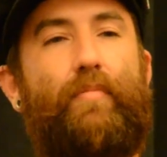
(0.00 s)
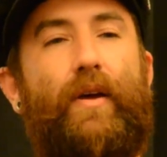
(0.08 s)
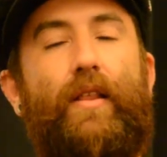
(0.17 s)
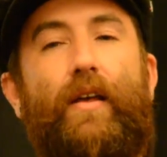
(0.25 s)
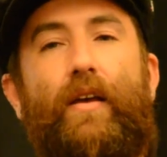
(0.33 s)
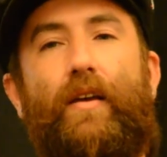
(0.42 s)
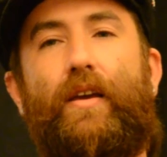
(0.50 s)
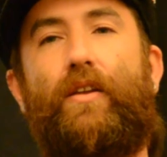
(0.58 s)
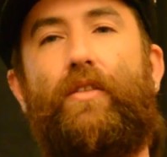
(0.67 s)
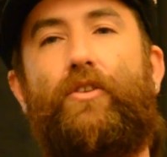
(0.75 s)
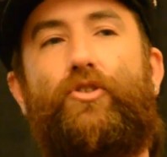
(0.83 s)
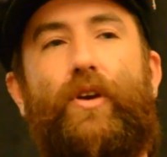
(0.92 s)
but
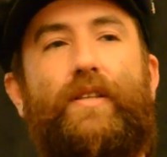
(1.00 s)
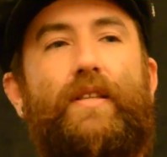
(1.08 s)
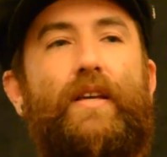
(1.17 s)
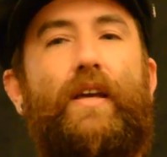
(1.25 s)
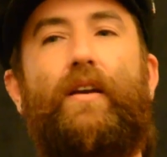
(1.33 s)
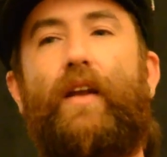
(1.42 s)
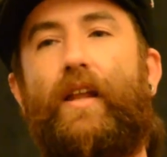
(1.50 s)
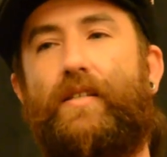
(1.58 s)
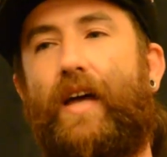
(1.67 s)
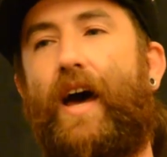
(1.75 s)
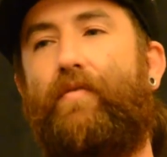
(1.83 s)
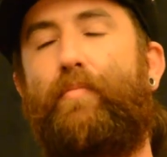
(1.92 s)
the trick to the internet
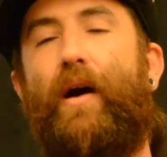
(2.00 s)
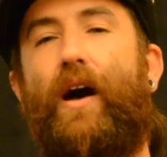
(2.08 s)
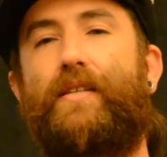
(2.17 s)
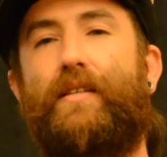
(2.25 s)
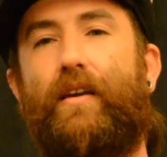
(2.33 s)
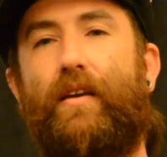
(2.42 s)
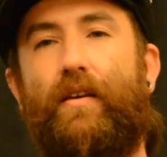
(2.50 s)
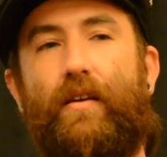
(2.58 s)
is to have a posse